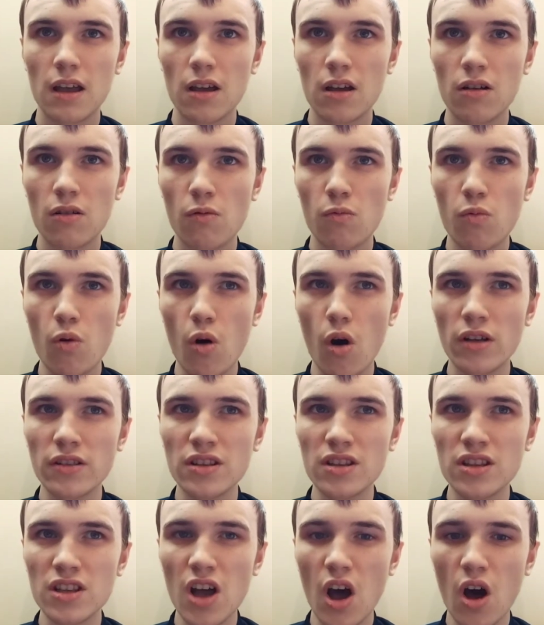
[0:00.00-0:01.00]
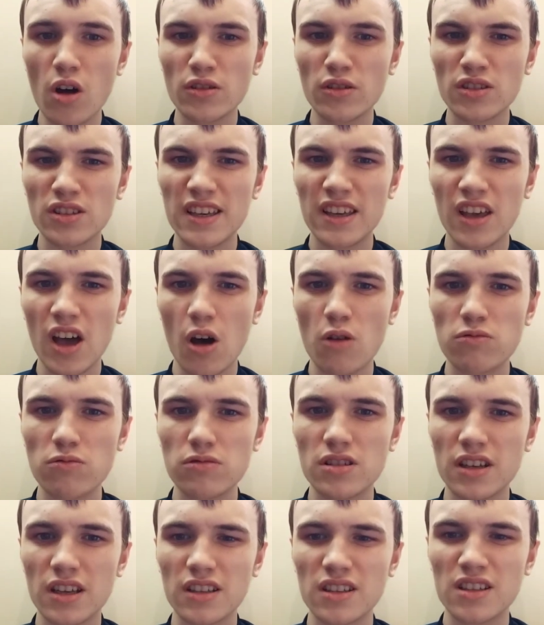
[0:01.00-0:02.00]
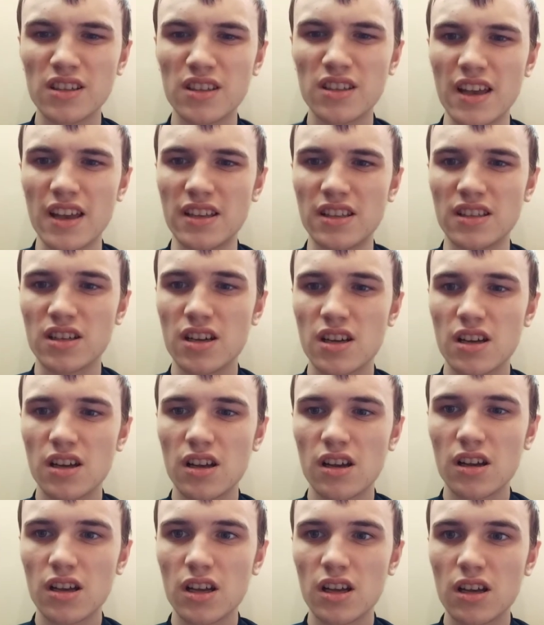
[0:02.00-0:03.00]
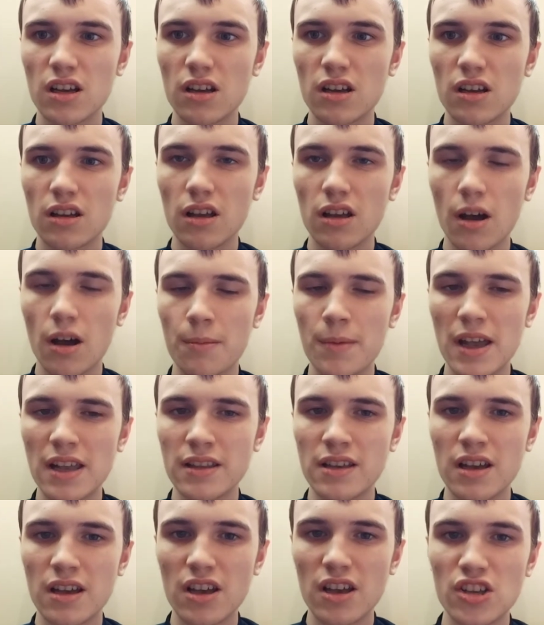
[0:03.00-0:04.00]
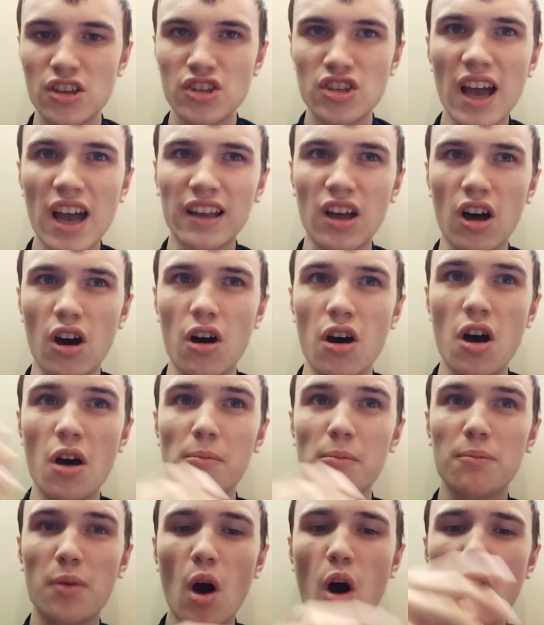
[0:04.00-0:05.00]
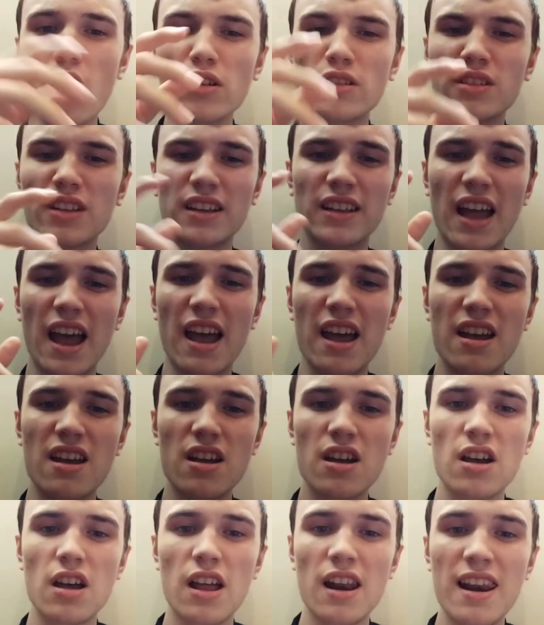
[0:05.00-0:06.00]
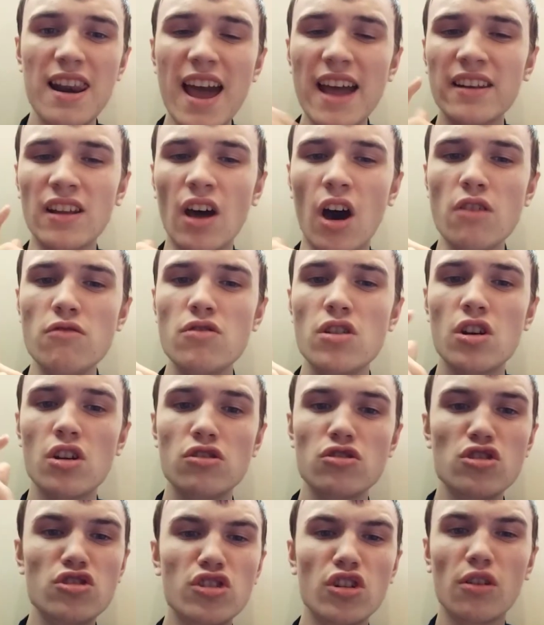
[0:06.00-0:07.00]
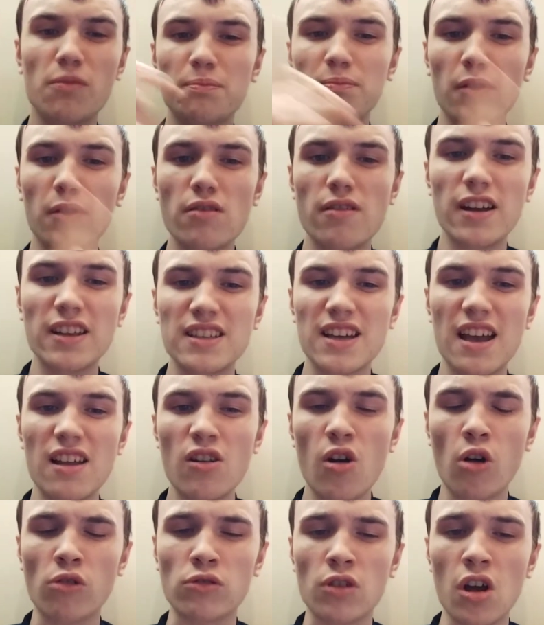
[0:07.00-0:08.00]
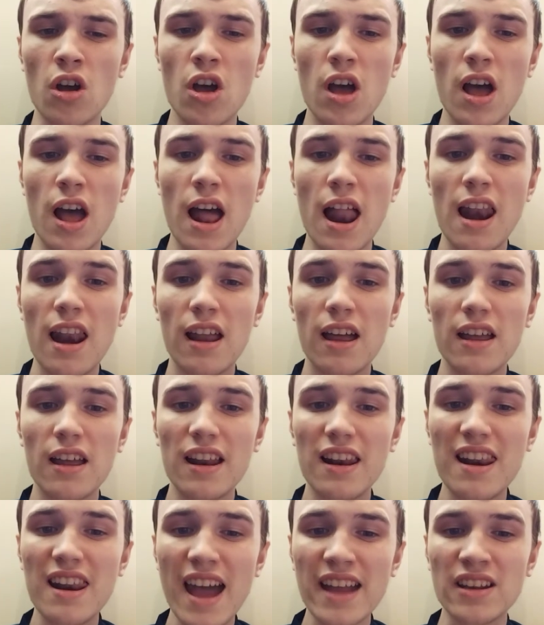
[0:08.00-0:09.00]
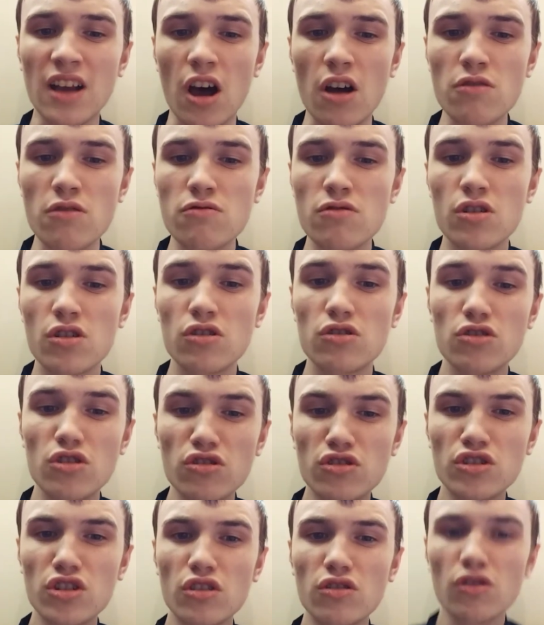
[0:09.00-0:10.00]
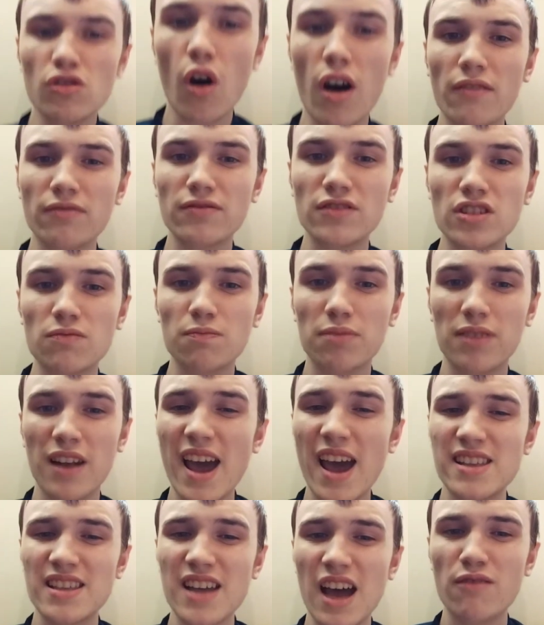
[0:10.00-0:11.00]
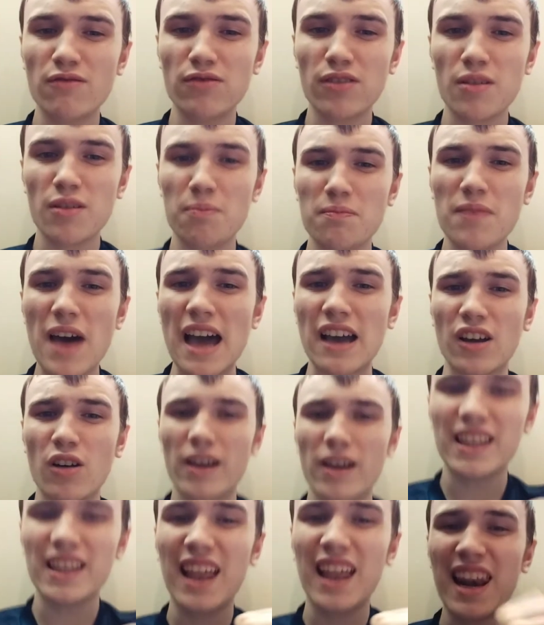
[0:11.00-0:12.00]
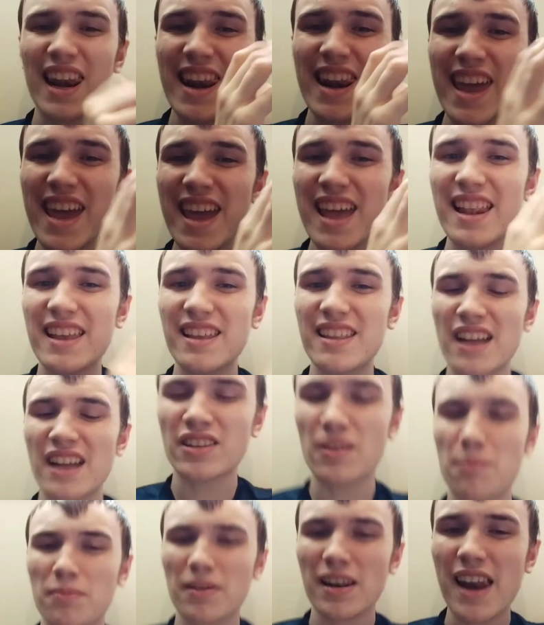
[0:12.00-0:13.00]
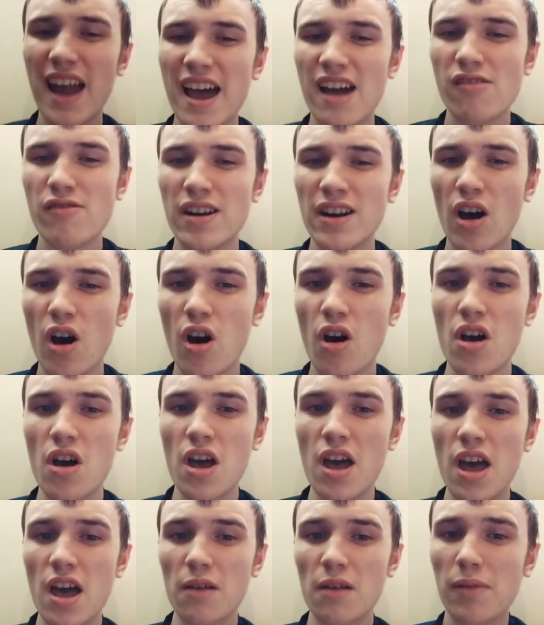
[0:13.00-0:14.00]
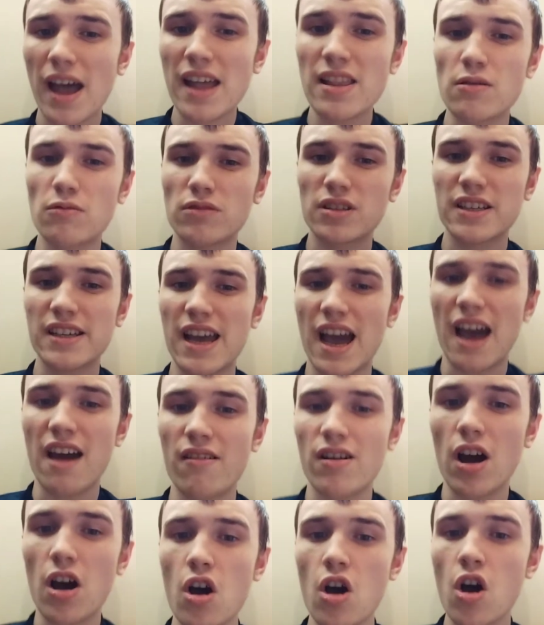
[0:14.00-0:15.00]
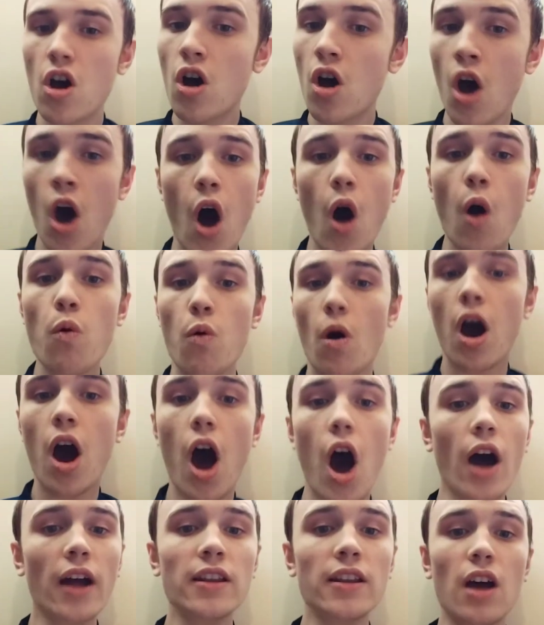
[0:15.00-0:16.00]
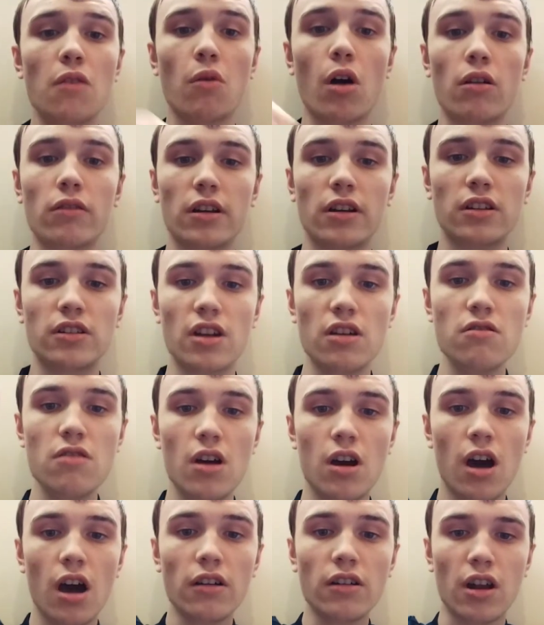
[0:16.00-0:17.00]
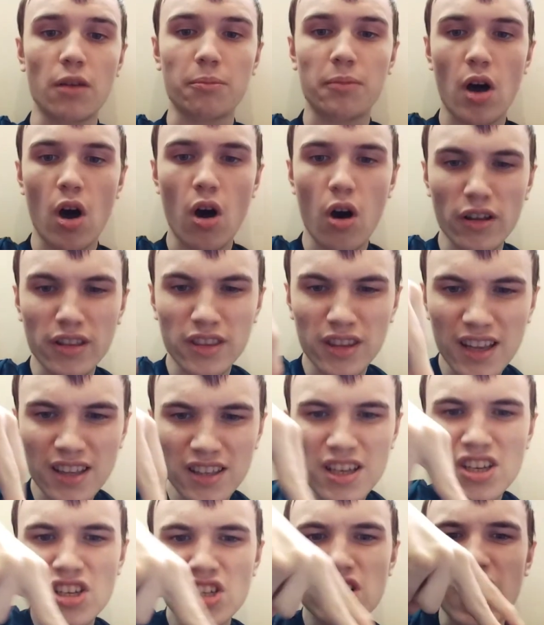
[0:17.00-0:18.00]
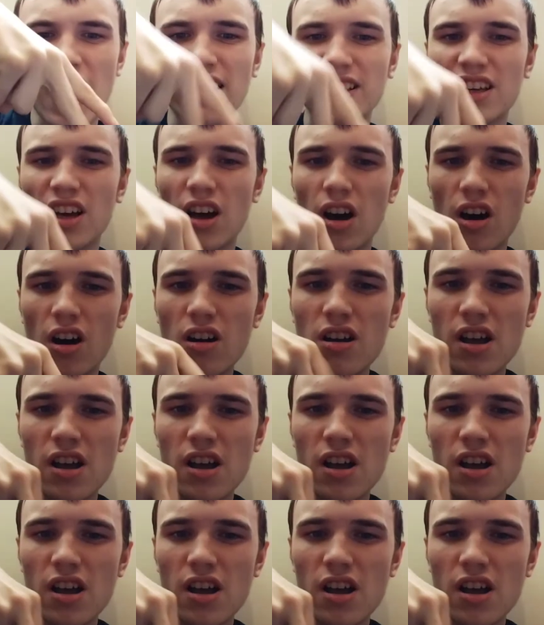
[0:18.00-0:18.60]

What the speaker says: What a nasty goal to concede. I mean, Xhaka passing it. Leno, you should have booted it long. Leno, you should not have played out from the back when clearly there's a player in our penalty area. Oh, I know what I'm going to do. I'm going to pass it to Xhaka.